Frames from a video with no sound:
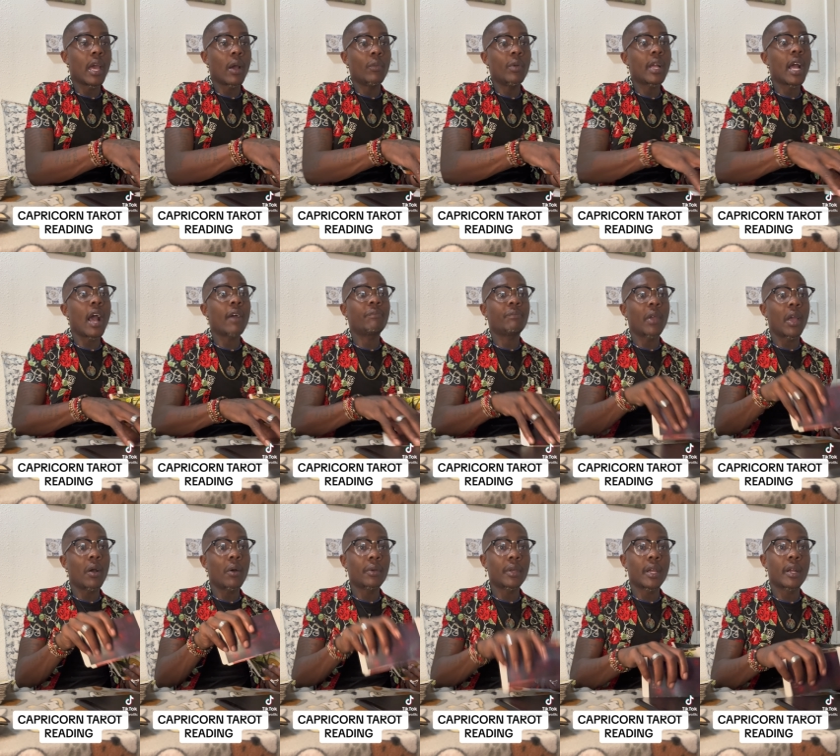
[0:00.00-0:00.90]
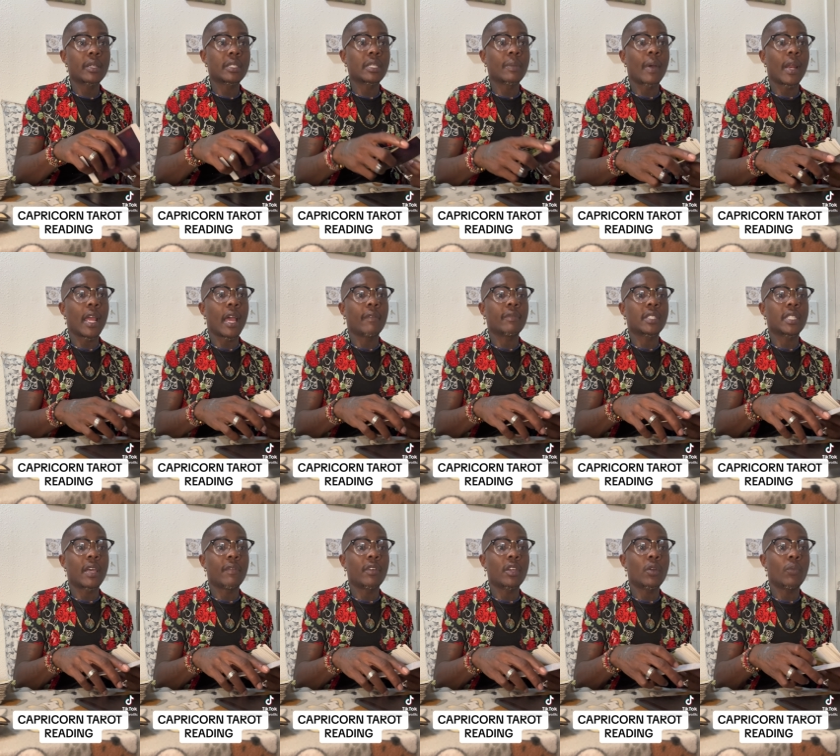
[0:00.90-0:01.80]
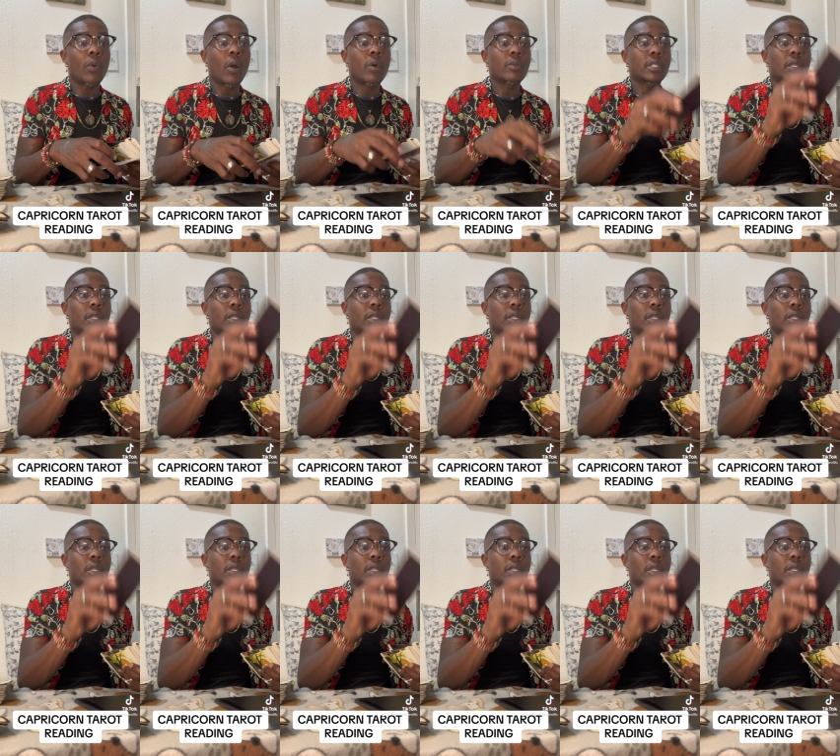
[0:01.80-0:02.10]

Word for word: we got failure. Somebody got a seven-year-old.